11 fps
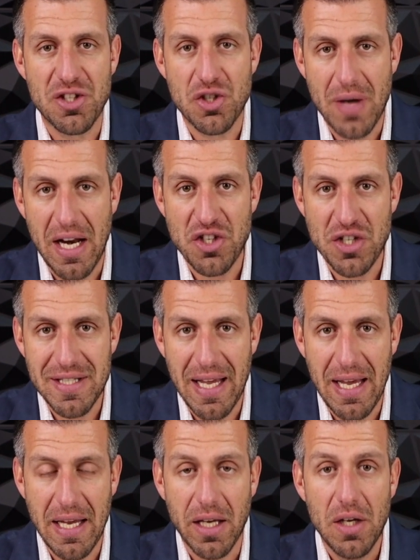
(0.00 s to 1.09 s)
strategy
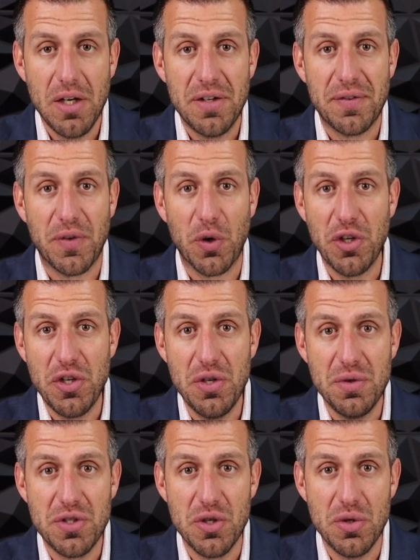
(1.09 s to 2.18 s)
take for
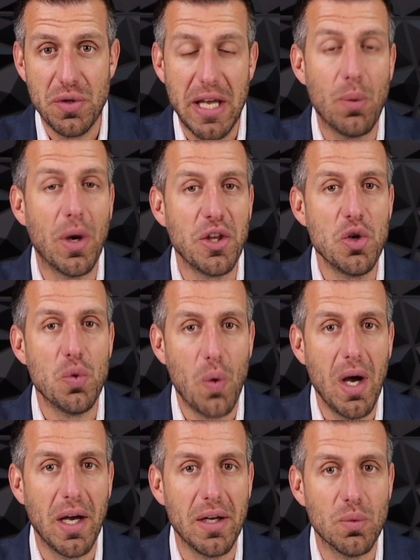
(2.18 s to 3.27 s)
you to get what you
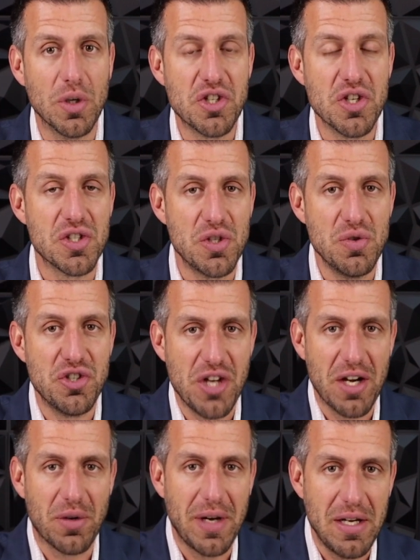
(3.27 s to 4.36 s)
want, which is to
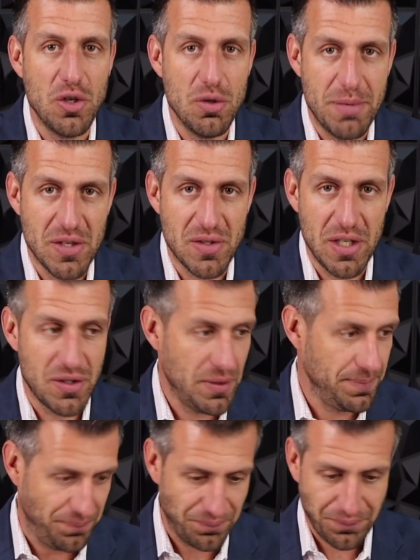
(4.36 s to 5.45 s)
generate new
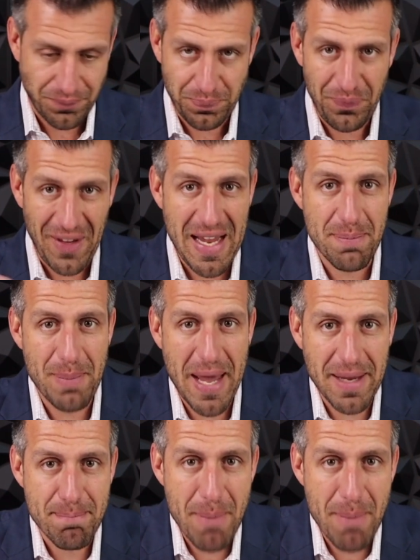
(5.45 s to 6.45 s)
business and make